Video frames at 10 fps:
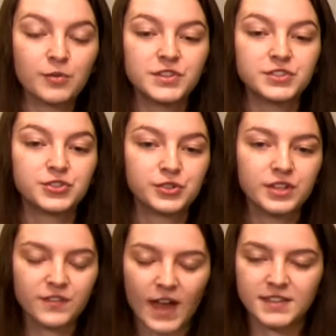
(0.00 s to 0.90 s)
What's
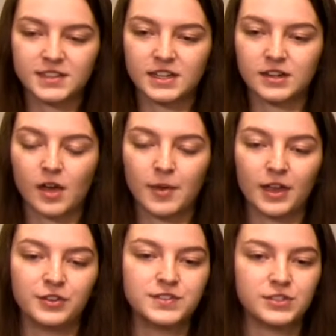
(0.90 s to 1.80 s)
truly fascinating
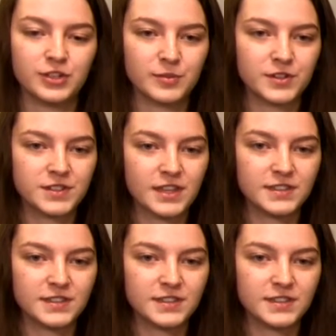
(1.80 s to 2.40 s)
about lucid dreamers